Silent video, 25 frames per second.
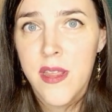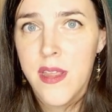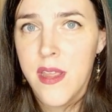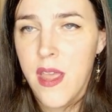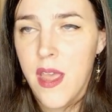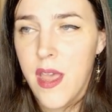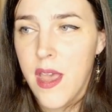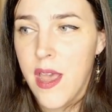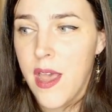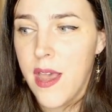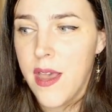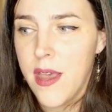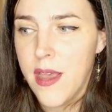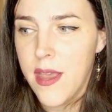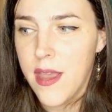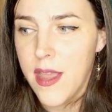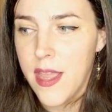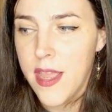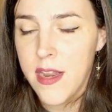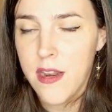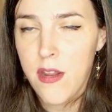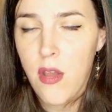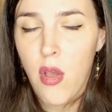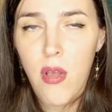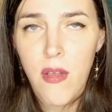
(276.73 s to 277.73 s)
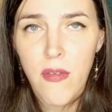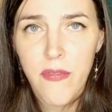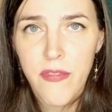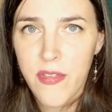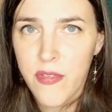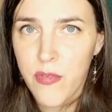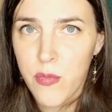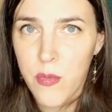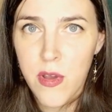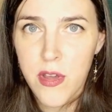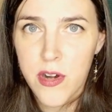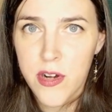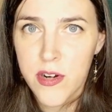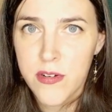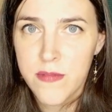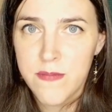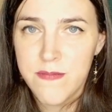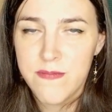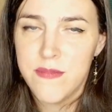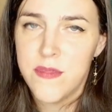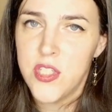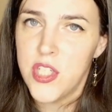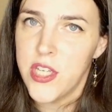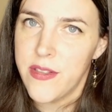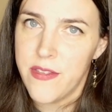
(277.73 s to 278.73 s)
And all of this water,
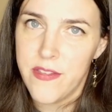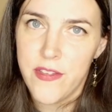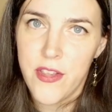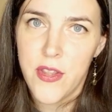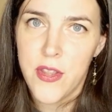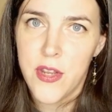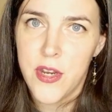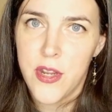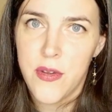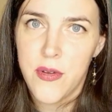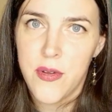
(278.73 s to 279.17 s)
just so you know,